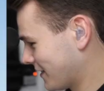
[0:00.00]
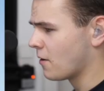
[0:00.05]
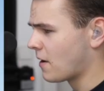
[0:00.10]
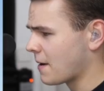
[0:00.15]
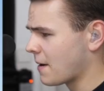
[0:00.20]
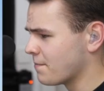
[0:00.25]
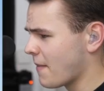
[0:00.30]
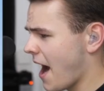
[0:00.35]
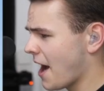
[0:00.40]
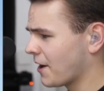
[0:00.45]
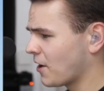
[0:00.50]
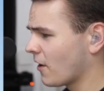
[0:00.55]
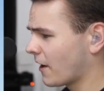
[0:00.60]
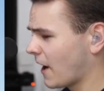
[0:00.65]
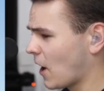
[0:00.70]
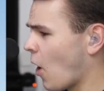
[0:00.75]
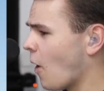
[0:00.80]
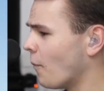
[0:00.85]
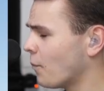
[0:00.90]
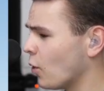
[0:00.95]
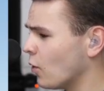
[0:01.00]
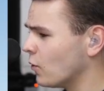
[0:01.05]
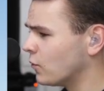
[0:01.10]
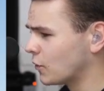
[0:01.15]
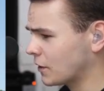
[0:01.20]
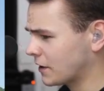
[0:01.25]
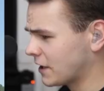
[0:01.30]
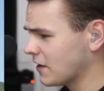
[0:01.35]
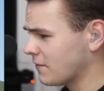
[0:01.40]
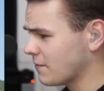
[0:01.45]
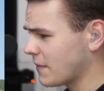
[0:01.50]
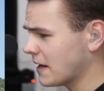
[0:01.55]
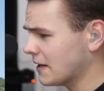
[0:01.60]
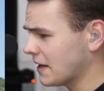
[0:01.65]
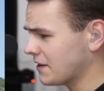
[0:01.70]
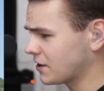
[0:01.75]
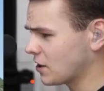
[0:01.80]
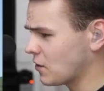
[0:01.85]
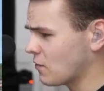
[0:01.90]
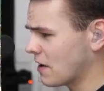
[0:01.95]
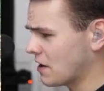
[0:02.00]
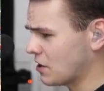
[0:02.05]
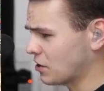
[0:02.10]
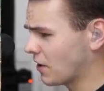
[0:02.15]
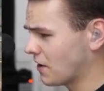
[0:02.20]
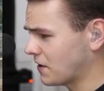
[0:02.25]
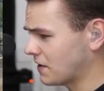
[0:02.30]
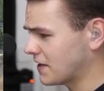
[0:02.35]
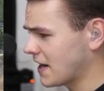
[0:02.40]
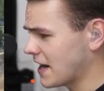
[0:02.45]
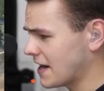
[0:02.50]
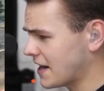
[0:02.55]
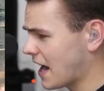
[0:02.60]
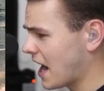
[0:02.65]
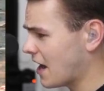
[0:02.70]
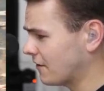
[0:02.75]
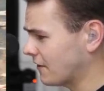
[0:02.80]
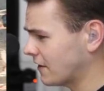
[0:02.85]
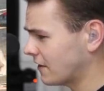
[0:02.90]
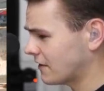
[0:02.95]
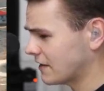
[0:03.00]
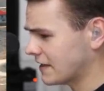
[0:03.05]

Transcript: All right, Madoc, I hope you'll forgive me. Let's go ahead and try to take off here